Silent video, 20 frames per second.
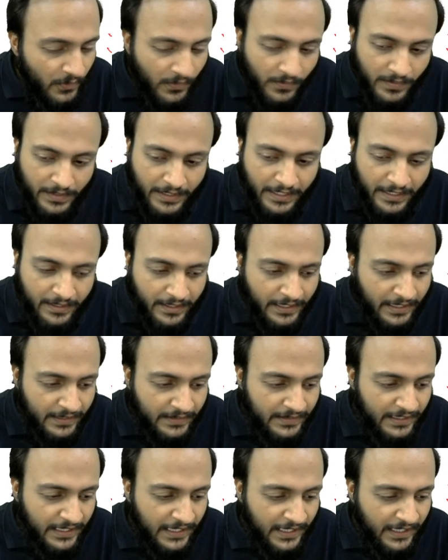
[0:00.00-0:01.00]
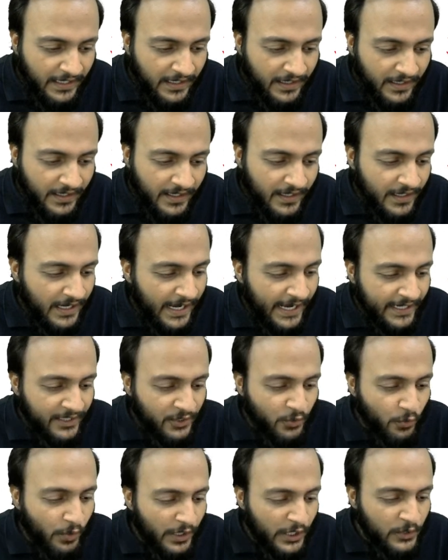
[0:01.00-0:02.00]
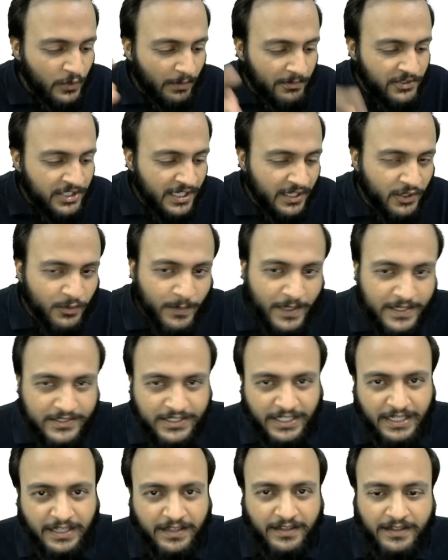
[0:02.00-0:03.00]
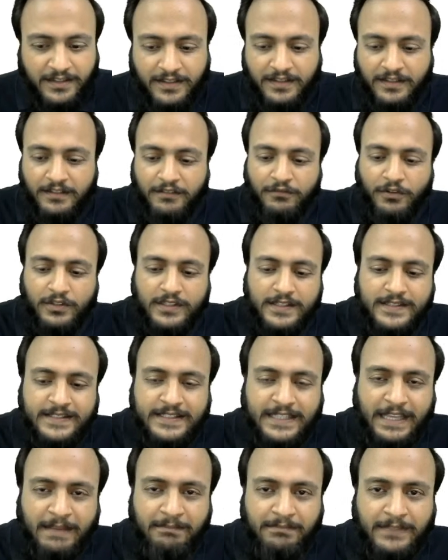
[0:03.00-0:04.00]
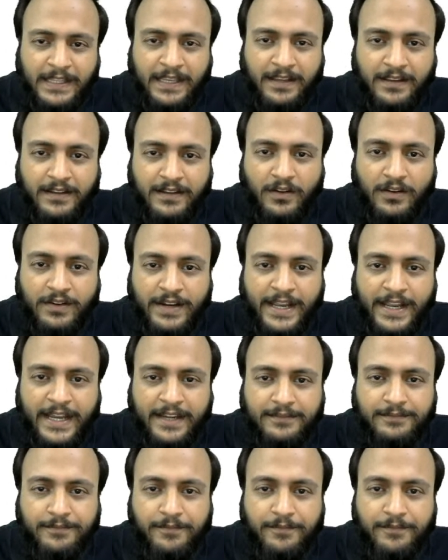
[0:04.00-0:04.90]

I told you, Abhishek Kumarji, for the same thing. All right.